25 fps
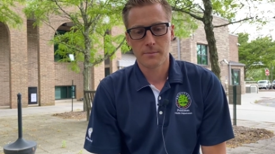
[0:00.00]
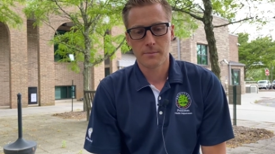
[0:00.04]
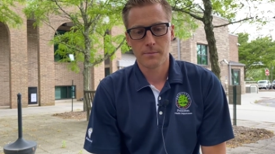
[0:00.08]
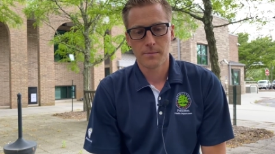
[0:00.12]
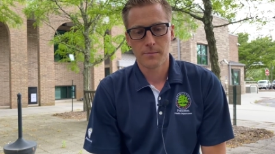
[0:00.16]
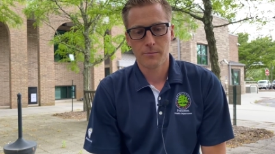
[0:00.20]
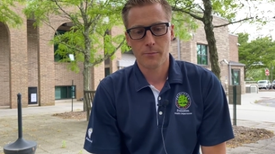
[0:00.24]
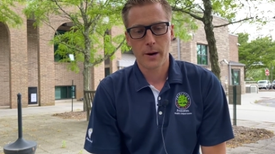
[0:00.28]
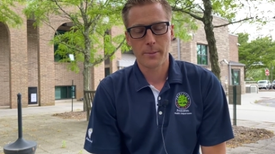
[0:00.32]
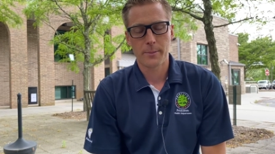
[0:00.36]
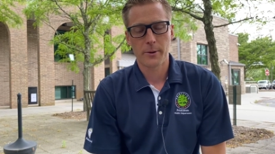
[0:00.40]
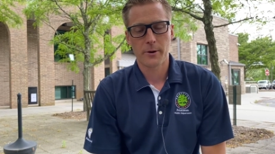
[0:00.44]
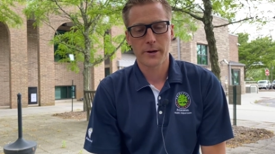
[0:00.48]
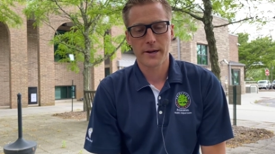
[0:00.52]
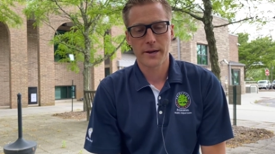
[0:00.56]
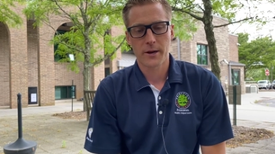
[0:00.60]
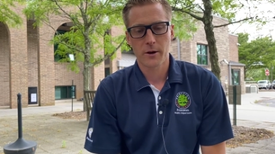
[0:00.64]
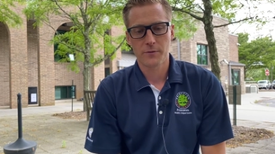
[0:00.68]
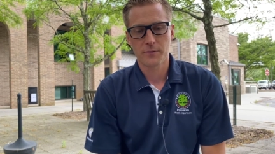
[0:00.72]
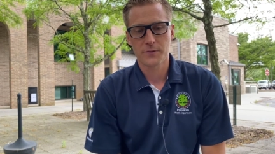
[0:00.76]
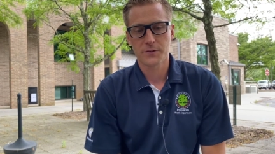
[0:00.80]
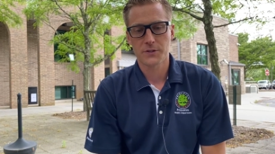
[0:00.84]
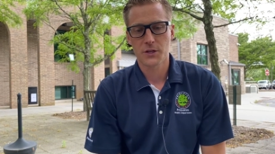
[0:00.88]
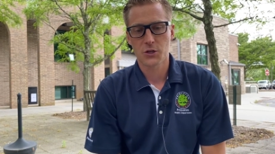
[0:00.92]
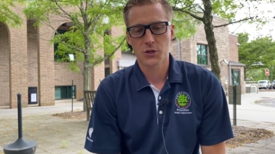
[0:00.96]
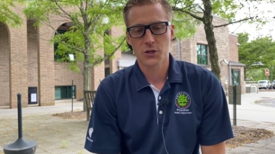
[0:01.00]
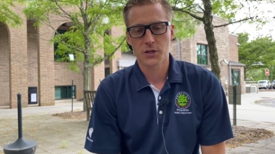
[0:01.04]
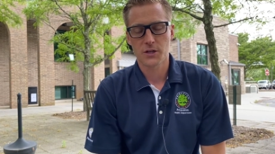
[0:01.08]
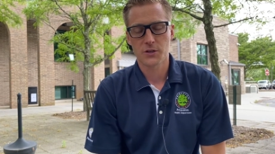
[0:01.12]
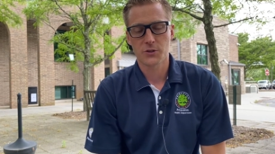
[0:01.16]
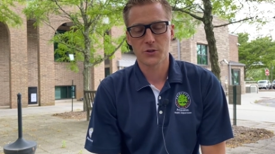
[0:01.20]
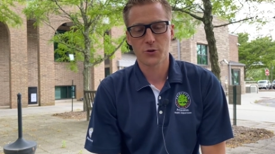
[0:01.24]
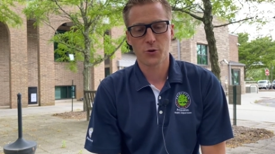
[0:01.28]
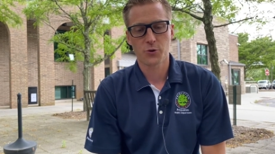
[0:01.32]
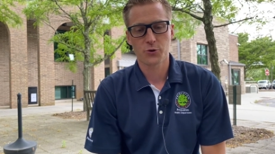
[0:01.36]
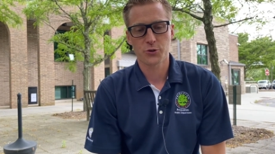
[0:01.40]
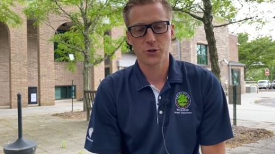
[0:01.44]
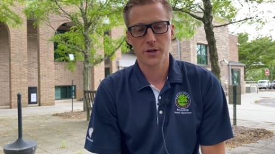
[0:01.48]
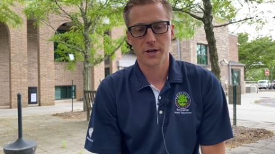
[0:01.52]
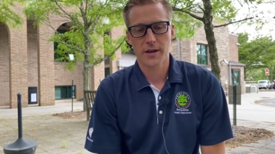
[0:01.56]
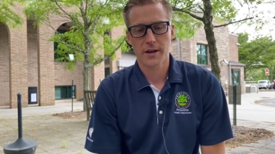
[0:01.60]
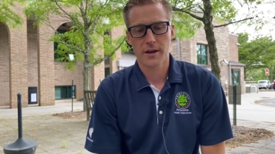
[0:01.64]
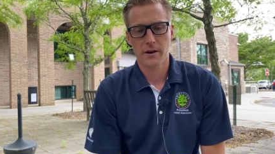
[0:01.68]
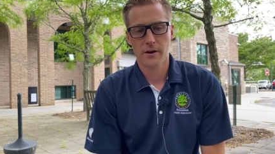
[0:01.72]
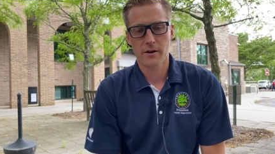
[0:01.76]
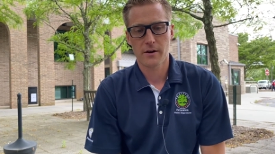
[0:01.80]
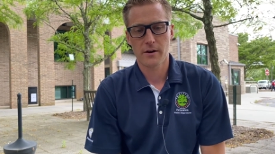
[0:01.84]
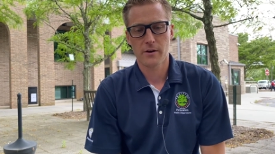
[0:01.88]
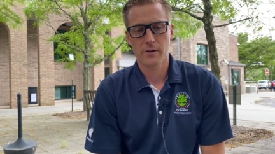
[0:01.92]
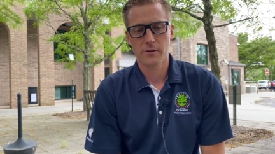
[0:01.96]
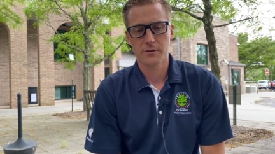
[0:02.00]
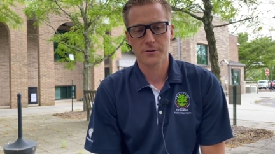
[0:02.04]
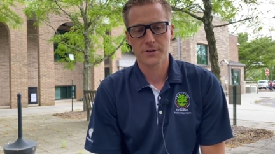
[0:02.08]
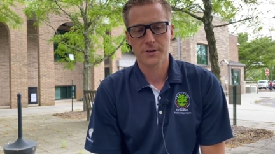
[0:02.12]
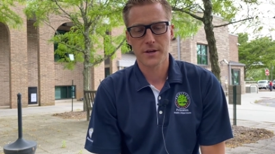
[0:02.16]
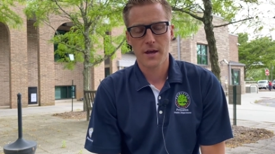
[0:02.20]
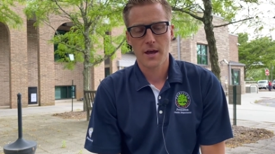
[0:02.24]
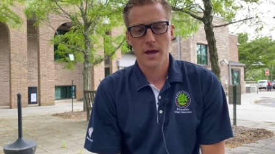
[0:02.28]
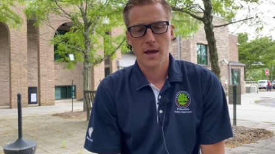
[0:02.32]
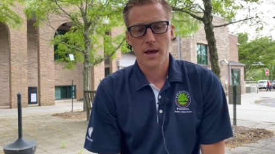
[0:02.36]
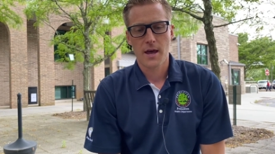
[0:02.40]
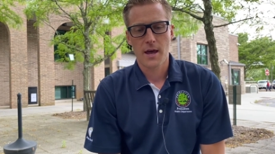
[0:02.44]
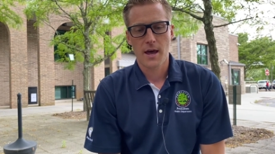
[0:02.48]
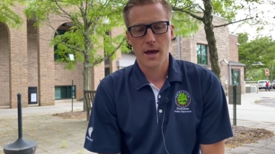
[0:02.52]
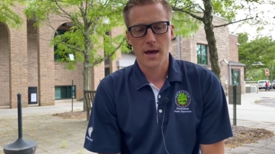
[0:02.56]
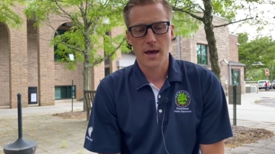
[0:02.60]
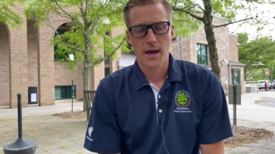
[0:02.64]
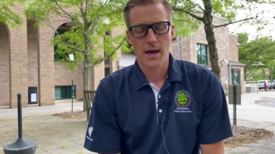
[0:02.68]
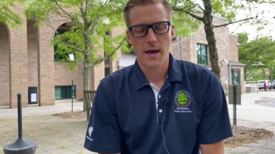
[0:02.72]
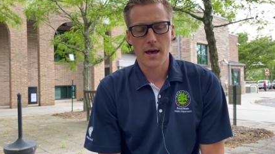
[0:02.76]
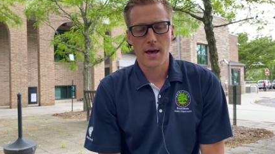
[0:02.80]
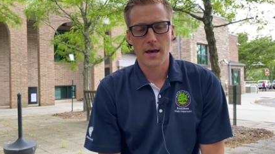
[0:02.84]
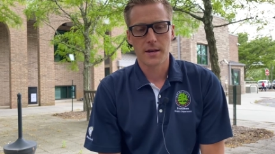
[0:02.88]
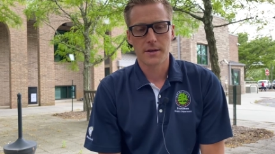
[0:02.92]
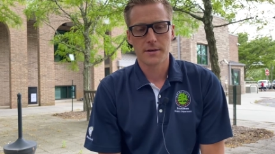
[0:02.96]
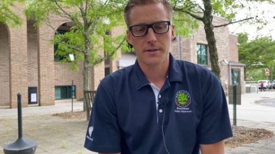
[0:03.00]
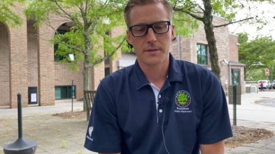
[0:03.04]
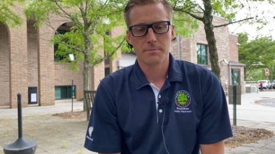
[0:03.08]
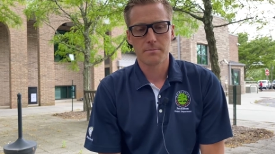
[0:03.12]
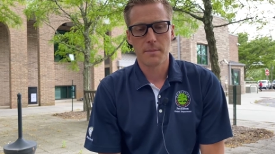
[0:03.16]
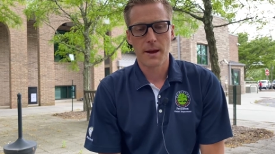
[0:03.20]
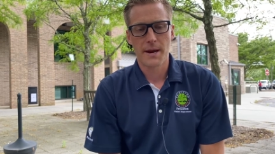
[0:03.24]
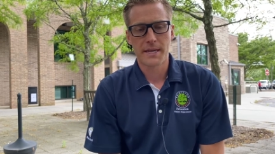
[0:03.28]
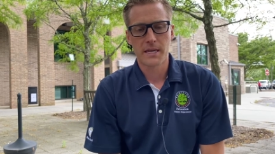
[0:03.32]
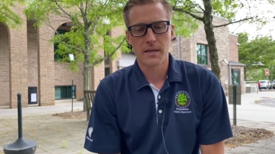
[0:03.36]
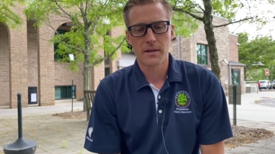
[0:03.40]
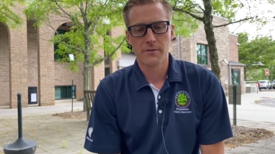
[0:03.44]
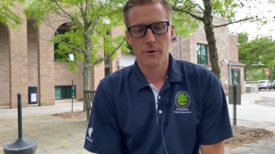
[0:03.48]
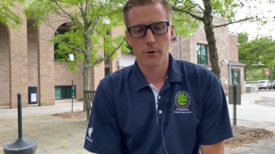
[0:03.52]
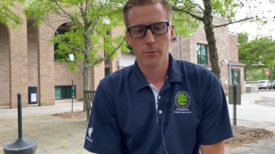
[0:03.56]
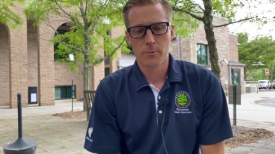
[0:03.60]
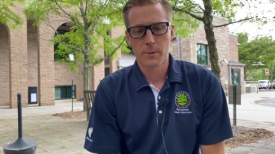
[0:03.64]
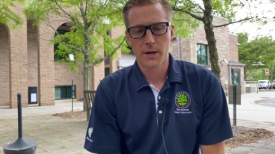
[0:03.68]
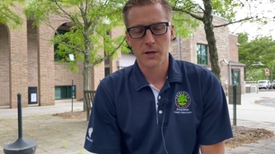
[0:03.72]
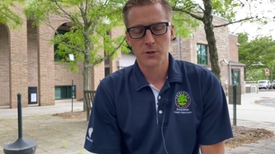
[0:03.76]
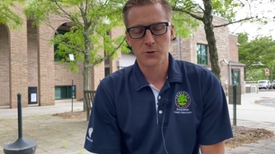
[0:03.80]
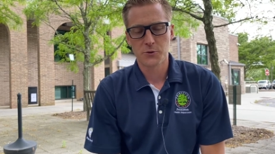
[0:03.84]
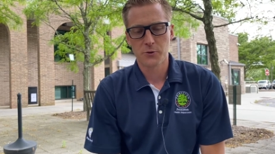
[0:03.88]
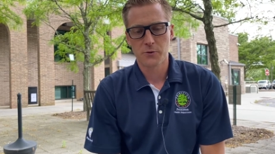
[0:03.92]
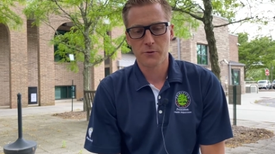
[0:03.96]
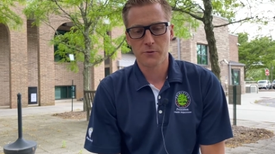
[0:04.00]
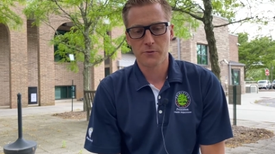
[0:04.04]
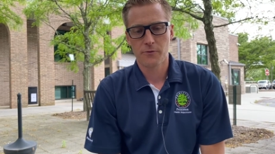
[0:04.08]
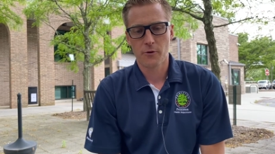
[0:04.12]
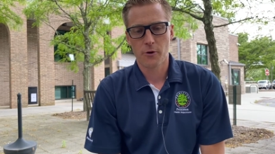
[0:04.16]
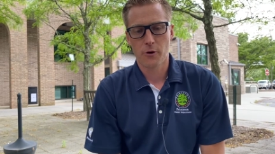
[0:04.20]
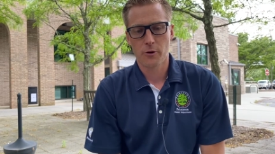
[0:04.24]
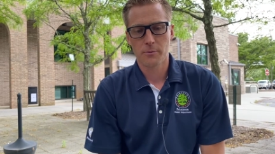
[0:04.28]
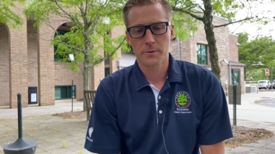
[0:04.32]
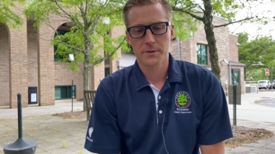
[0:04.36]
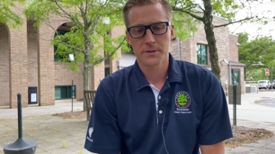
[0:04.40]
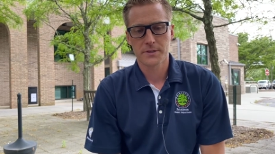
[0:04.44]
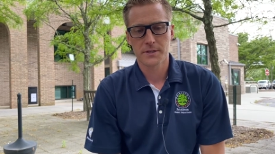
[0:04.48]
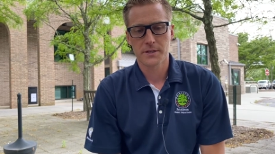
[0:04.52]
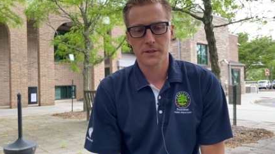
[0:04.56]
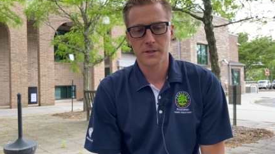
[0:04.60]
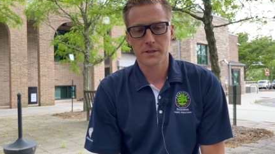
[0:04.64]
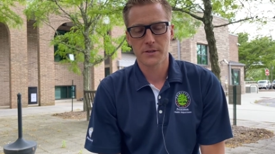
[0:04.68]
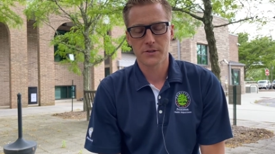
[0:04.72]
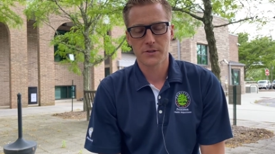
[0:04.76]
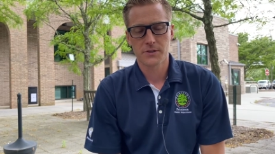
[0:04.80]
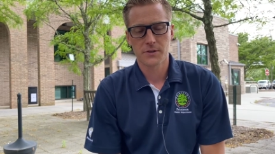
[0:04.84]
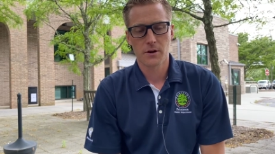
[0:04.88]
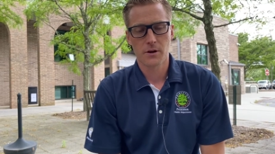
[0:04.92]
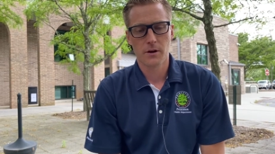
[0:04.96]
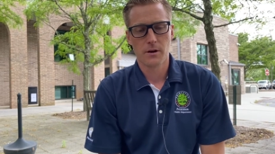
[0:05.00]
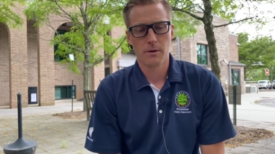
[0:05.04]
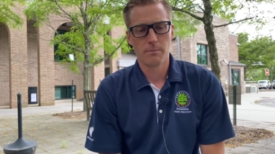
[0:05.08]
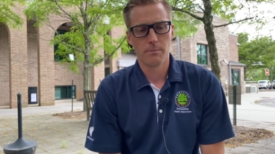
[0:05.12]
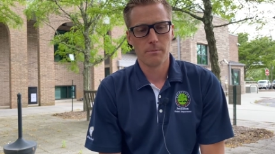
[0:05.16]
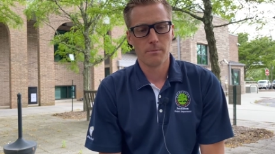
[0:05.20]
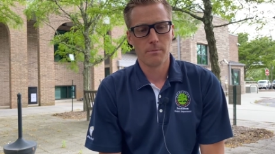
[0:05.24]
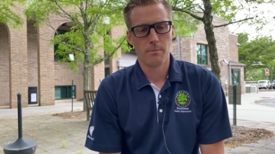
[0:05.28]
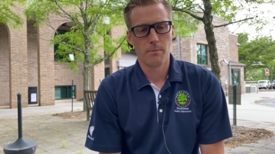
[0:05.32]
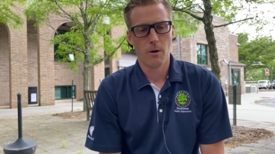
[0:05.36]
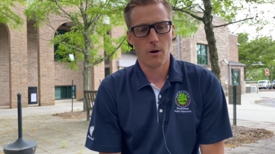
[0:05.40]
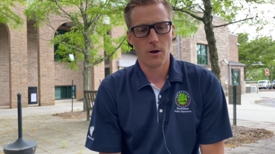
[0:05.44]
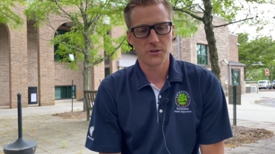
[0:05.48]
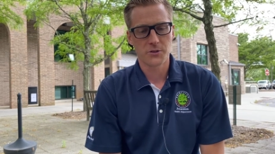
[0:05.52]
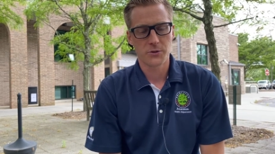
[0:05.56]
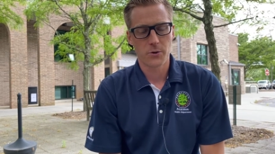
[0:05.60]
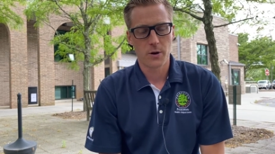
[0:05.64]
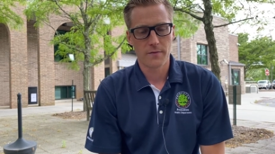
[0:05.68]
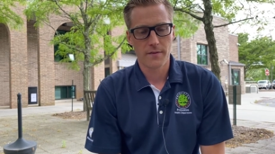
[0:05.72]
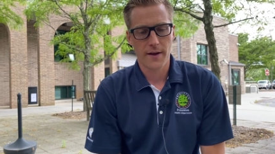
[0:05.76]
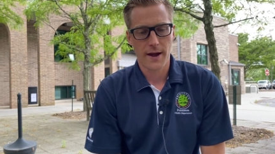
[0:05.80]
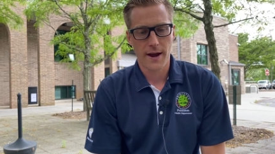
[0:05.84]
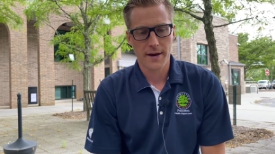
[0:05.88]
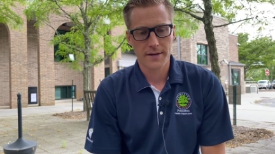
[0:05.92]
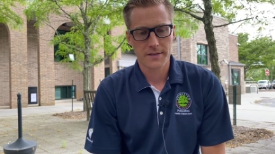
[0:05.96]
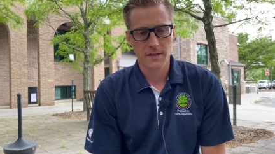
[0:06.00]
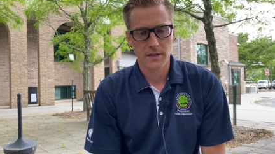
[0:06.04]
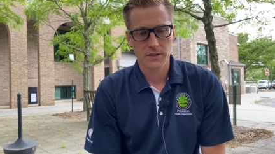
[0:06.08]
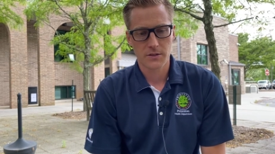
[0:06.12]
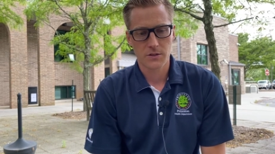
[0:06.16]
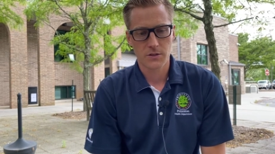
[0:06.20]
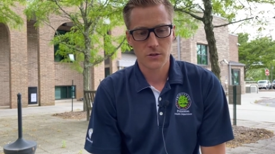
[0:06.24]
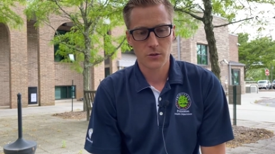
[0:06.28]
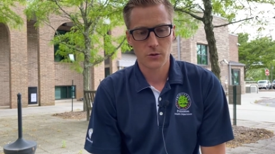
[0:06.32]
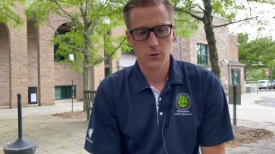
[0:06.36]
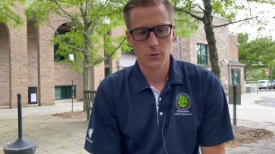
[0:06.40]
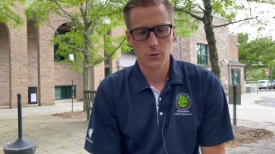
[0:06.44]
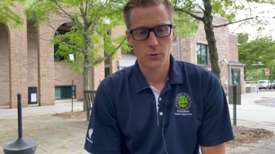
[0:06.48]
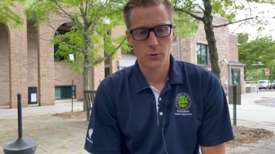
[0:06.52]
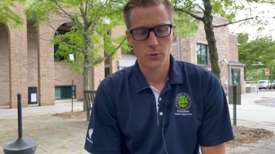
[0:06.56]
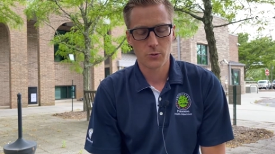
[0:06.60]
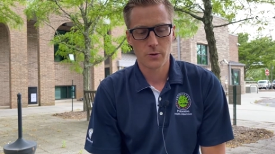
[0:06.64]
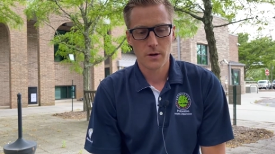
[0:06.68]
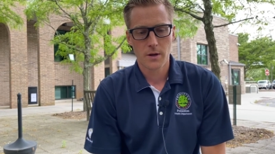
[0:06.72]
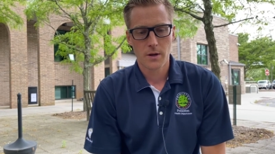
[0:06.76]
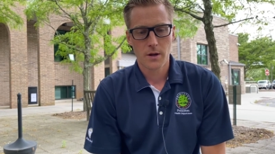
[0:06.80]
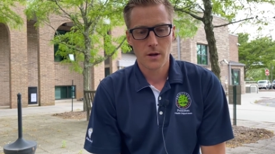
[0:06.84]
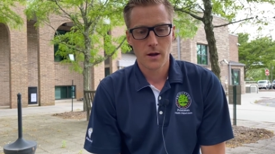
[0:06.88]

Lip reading: primary care physicians, urgent cares, and many of our major pharmacies also have access to